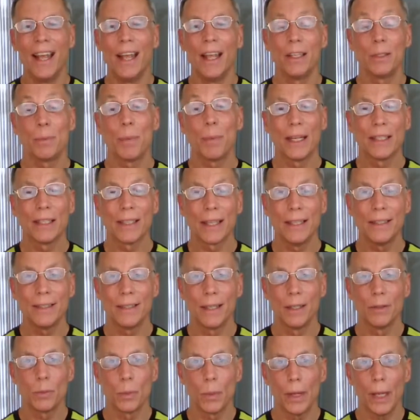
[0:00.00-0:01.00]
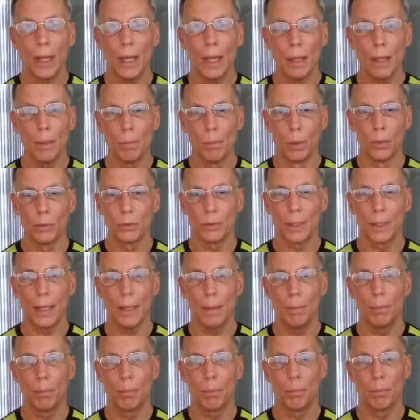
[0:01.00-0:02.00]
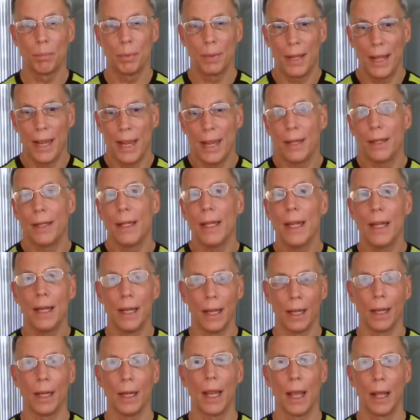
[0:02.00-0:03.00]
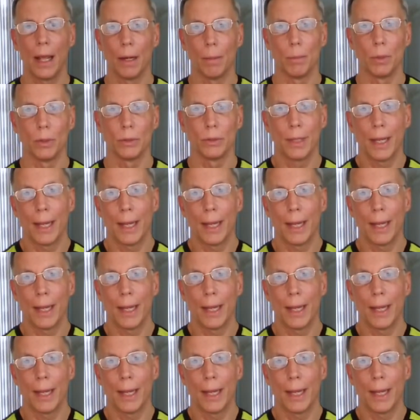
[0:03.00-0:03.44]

Especially since we eat mostly plant-eating animals.